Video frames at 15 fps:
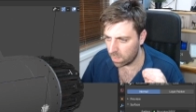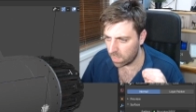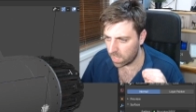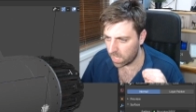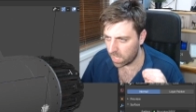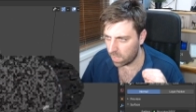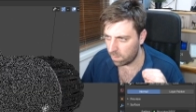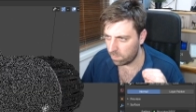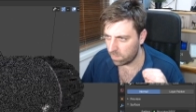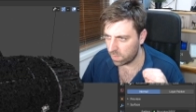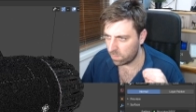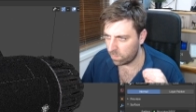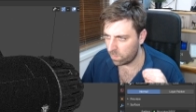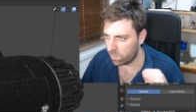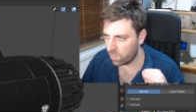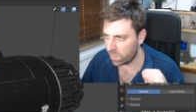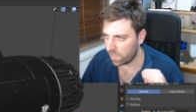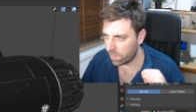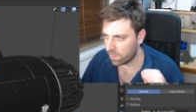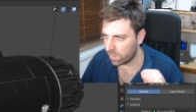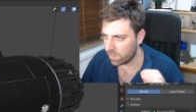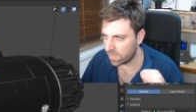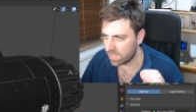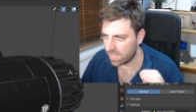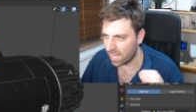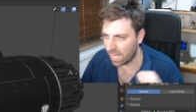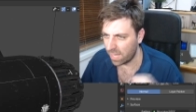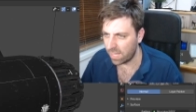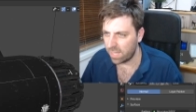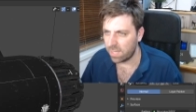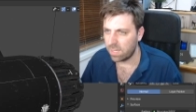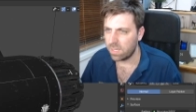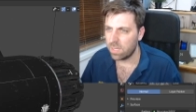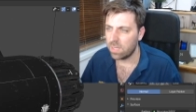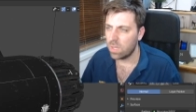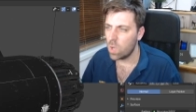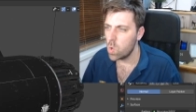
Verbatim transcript: Um, bring up the metallic.